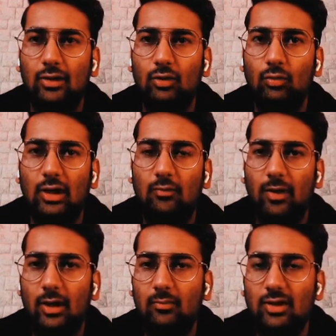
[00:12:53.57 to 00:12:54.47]
you can
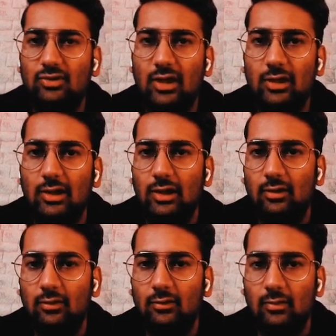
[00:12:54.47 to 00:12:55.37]
find my channel
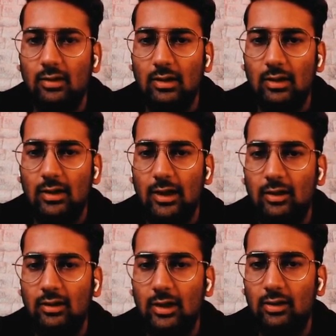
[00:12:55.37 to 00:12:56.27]
here.
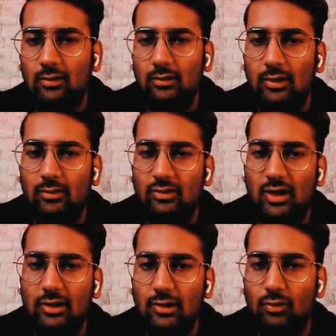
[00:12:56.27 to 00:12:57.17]
And in this
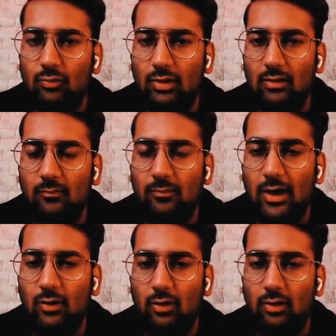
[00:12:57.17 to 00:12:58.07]
channel you can
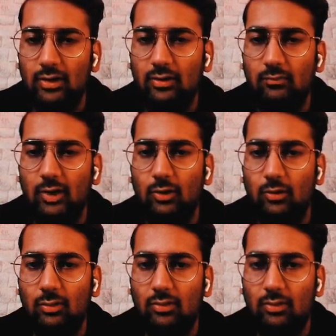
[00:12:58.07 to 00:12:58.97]
find all these
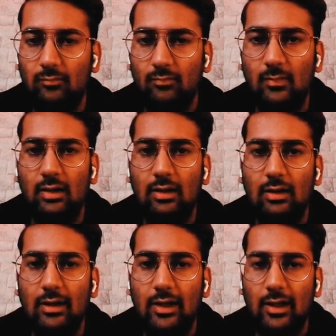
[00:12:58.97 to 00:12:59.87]
videos,
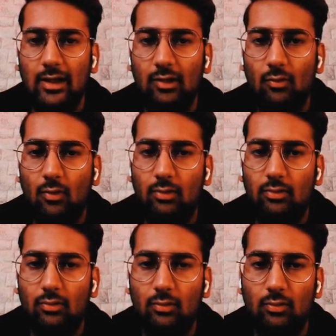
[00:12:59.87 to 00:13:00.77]
and
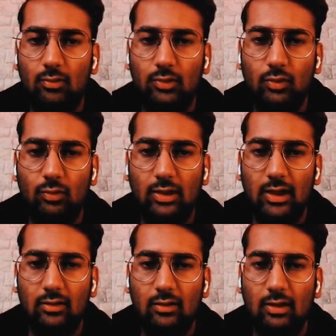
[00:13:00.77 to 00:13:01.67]
also you
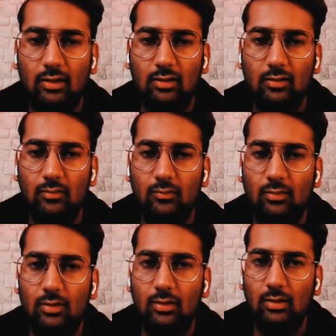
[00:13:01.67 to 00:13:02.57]
can
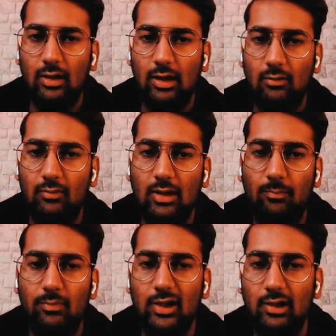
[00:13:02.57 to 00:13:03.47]
have the
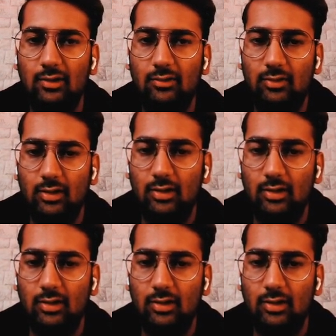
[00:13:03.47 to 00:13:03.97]
playlist